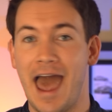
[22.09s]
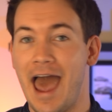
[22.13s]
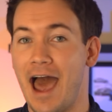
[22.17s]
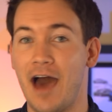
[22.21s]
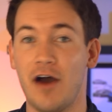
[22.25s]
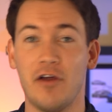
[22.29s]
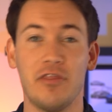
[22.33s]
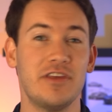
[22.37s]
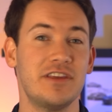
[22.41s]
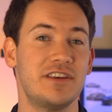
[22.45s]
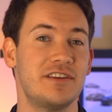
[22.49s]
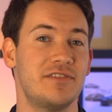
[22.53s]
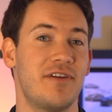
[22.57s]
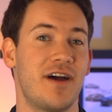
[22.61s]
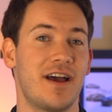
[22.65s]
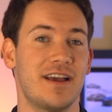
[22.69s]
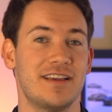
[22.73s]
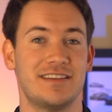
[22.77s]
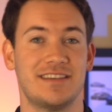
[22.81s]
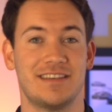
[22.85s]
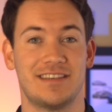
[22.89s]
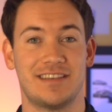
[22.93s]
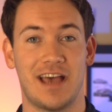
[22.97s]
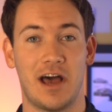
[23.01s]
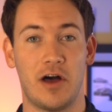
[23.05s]
how the
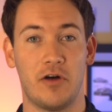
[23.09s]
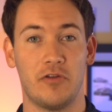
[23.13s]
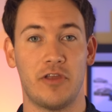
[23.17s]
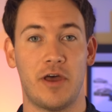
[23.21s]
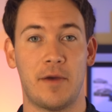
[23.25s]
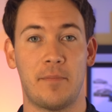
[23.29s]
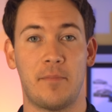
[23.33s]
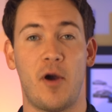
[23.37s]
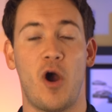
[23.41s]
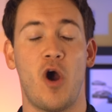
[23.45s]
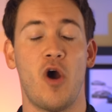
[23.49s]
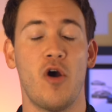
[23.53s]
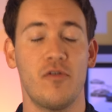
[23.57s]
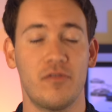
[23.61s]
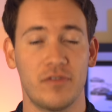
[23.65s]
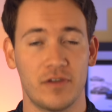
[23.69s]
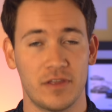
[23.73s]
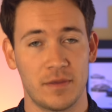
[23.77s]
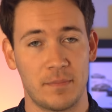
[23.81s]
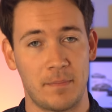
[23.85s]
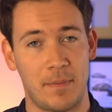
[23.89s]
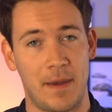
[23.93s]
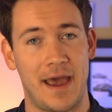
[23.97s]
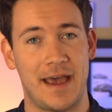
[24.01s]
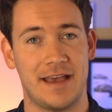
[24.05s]
device has held up over
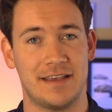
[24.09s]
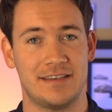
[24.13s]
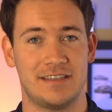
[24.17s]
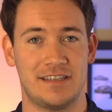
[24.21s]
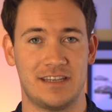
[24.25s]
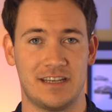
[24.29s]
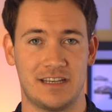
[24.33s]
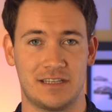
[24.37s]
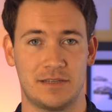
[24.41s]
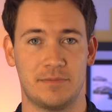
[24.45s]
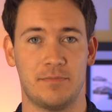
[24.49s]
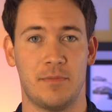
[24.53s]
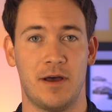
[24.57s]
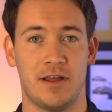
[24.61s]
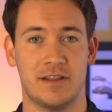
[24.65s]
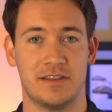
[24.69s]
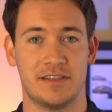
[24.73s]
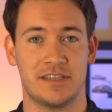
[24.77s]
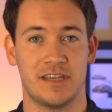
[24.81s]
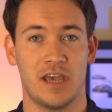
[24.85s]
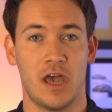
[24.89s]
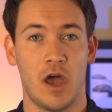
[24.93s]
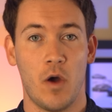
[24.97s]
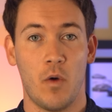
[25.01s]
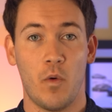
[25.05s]
the past six
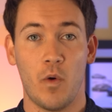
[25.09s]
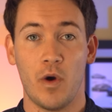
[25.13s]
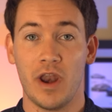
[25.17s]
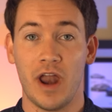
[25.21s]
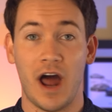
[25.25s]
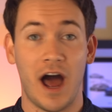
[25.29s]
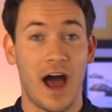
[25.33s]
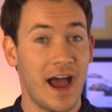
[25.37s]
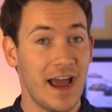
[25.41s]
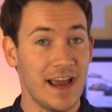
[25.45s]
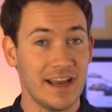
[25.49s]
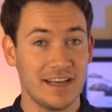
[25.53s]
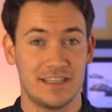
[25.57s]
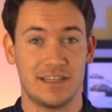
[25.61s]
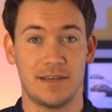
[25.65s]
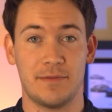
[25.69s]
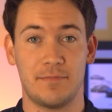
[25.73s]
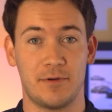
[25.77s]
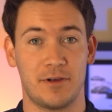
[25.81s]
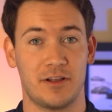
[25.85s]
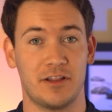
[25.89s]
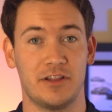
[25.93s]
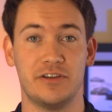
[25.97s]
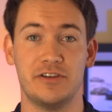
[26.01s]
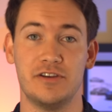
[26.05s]
months, what I
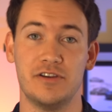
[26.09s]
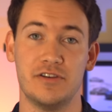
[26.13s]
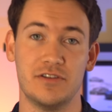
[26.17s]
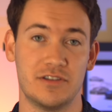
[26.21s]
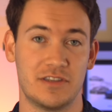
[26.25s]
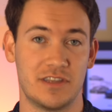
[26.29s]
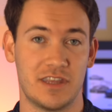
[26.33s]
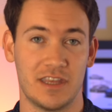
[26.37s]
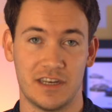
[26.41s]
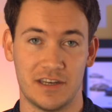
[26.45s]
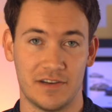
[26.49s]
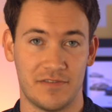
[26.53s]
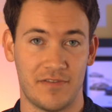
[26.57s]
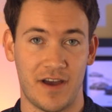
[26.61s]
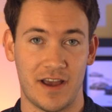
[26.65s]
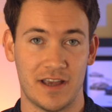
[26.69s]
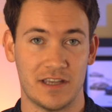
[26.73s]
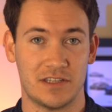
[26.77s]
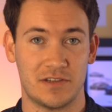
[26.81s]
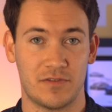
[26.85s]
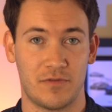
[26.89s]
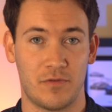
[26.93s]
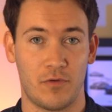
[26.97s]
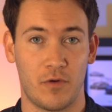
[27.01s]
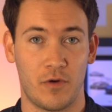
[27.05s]
typically use the
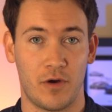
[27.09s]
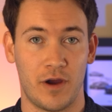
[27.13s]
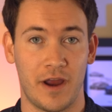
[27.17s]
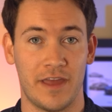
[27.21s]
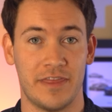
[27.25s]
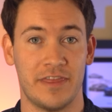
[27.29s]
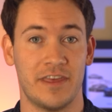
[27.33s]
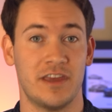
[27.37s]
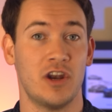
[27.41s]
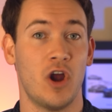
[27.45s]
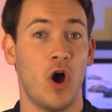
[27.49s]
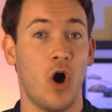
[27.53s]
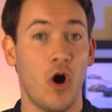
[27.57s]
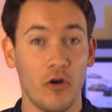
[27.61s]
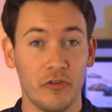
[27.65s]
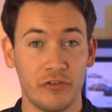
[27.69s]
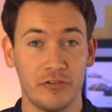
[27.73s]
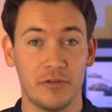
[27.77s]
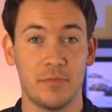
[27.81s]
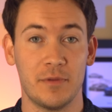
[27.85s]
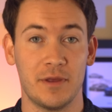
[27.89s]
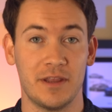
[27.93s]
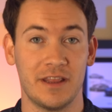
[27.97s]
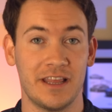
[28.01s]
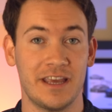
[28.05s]
device for, and then
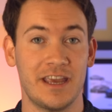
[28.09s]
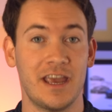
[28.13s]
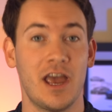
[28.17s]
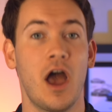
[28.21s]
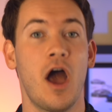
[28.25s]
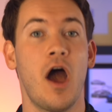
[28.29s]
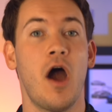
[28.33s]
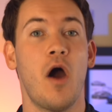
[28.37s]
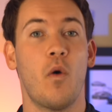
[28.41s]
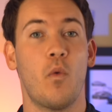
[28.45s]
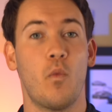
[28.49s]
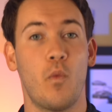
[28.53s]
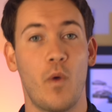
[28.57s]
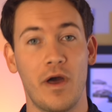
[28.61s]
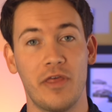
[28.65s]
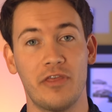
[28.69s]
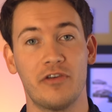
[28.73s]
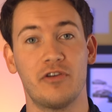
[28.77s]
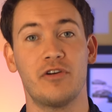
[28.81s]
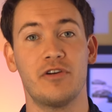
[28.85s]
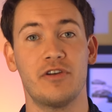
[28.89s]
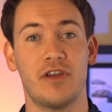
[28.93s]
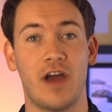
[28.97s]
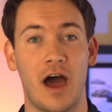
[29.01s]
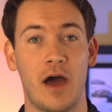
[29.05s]
ultimately
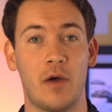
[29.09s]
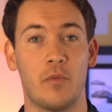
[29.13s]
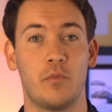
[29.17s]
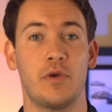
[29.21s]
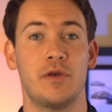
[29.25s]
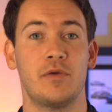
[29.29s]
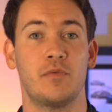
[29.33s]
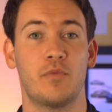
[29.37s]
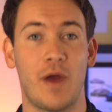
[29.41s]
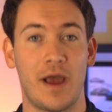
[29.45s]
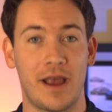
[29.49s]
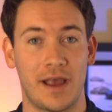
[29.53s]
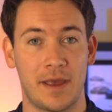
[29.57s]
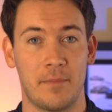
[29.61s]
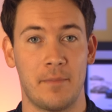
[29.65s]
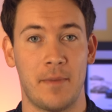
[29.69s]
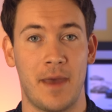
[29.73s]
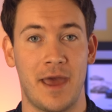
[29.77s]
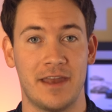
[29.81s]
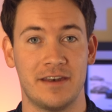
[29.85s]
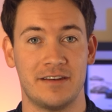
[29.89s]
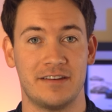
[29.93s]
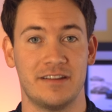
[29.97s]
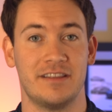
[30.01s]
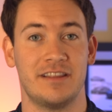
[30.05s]
whether or not we
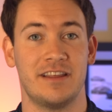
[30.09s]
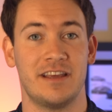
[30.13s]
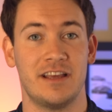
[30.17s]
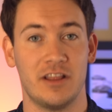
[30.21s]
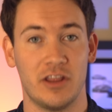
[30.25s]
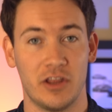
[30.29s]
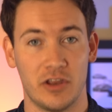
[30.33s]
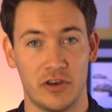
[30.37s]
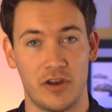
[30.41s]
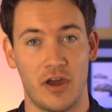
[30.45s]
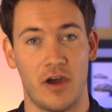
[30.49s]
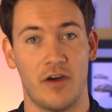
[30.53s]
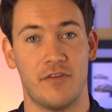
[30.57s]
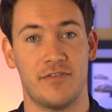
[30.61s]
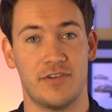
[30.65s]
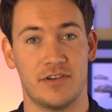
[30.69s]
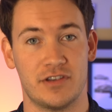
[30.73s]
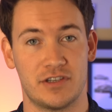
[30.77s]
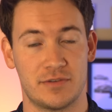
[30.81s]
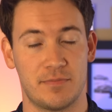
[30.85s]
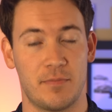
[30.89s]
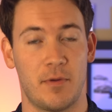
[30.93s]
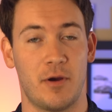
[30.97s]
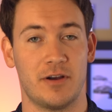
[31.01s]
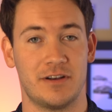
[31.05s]
recommend the Lenovo
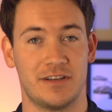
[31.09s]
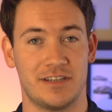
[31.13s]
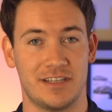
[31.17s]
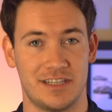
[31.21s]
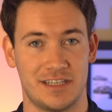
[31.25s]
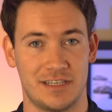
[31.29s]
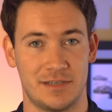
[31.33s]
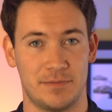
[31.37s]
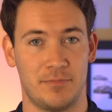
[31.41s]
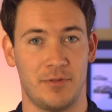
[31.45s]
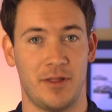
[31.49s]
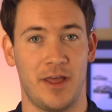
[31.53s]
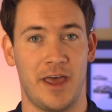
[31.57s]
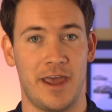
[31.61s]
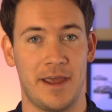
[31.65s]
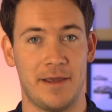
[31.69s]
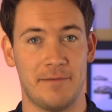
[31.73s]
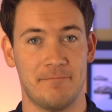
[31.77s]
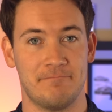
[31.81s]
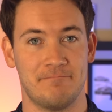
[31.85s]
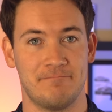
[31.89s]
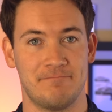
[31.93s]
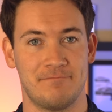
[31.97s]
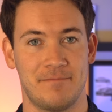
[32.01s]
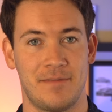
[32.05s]
Smart Display.
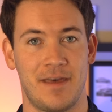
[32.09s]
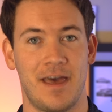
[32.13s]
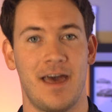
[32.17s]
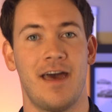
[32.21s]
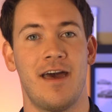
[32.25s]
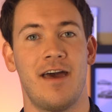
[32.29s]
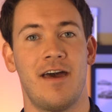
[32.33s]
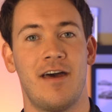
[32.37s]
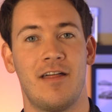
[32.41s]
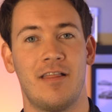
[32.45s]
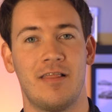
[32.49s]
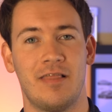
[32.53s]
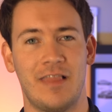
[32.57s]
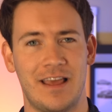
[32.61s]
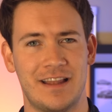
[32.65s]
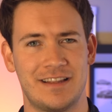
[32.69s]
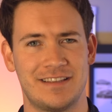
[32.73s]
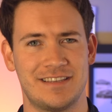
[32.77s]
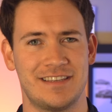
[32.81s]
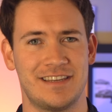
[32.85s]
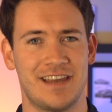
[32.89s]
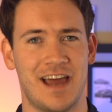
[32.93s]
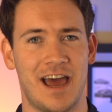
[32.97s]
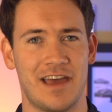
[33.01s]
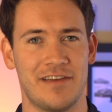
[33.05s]

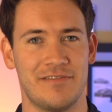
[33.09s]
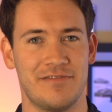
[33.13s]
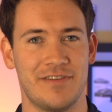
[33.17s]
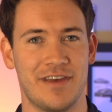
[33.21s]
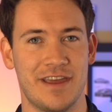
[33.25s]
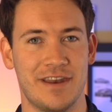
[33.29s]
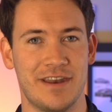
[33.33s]
Let's dive